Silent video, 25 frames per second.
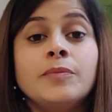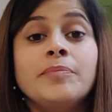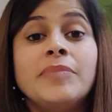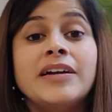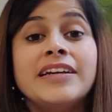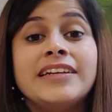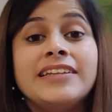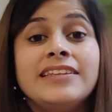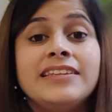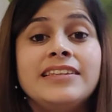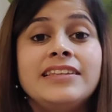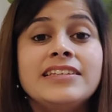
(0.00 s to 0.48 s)

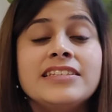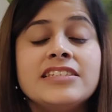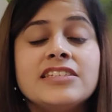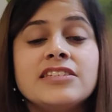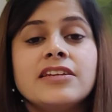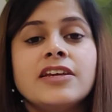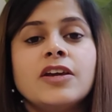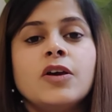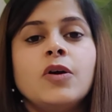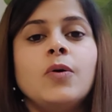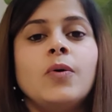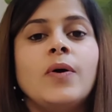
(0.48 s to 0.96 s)
but this
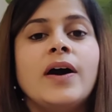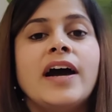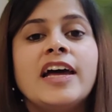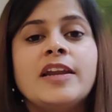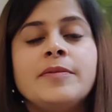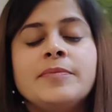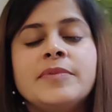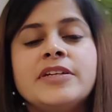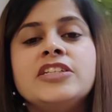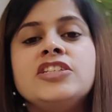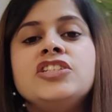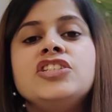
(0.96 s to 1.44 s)

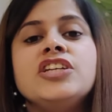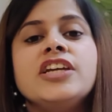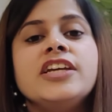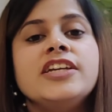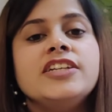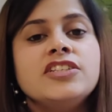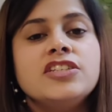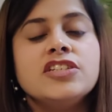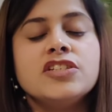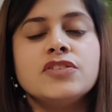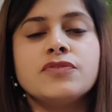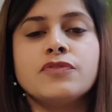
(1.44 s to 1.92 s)
requirement
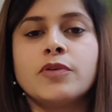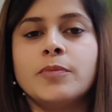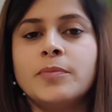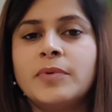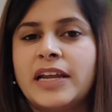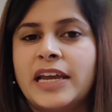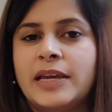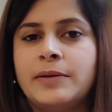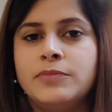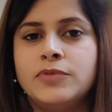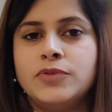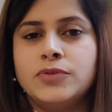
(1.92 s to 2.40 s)
changes from
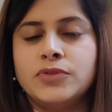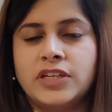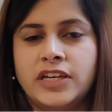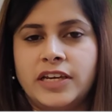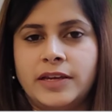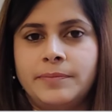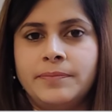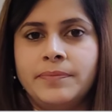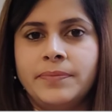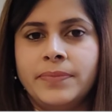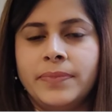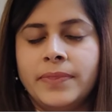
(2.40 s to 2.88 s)
time to
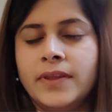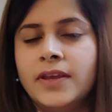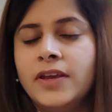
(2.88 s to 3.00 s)
time.